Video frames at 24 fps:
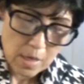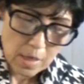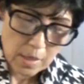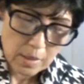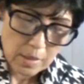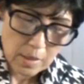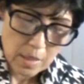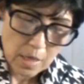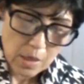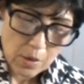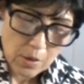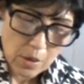
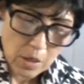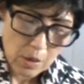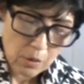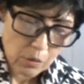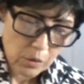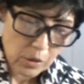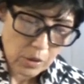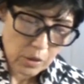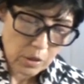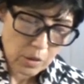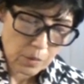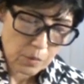and now
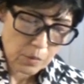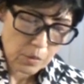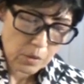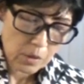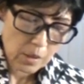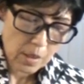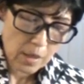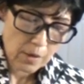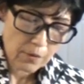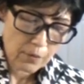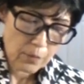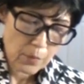our
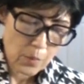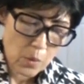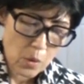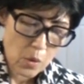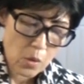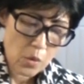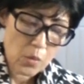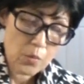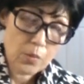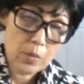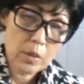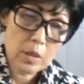ships have
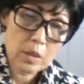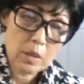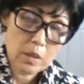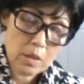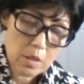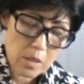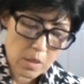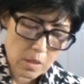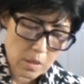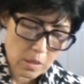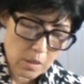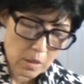borne me
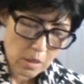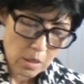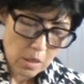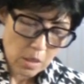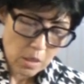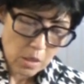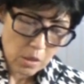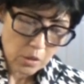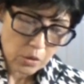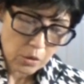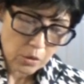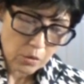here
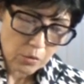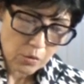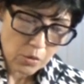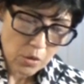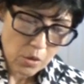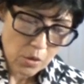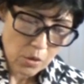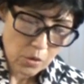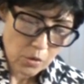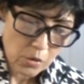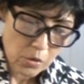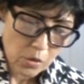to
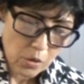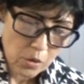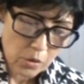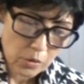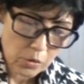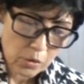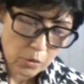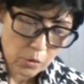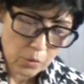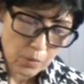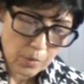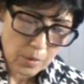your
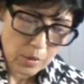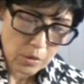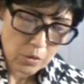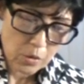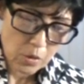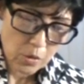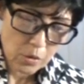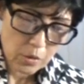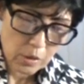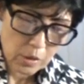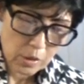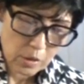shores to be
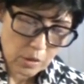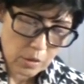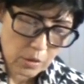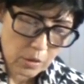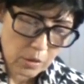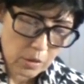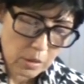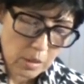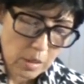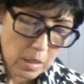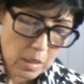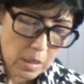your
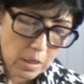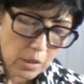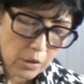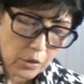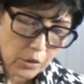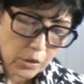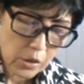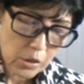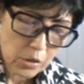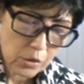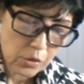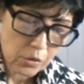curse, a
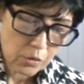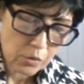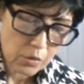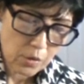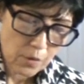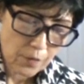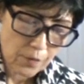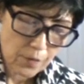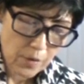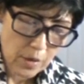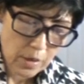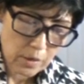curse to
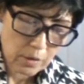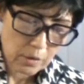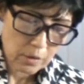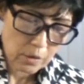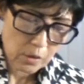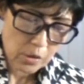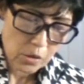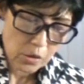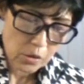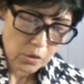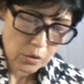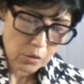your father, a
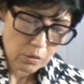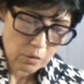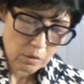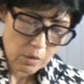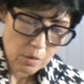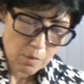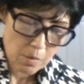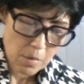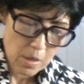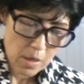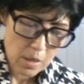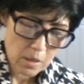curse to
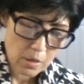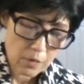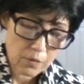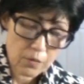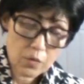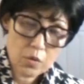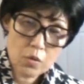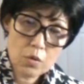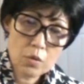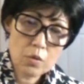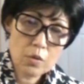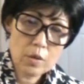the men
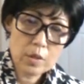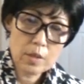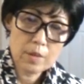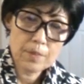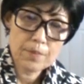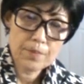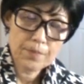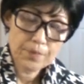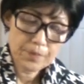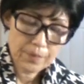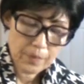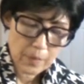of Troy."
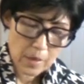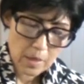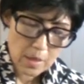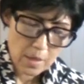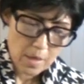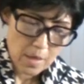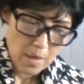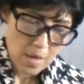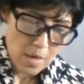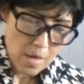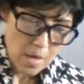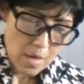
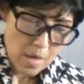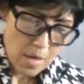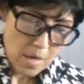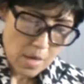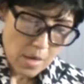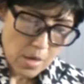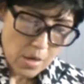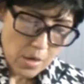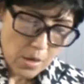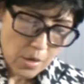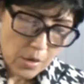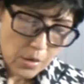
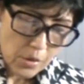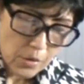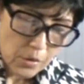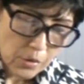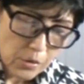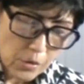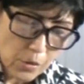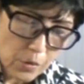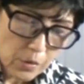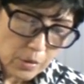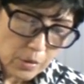So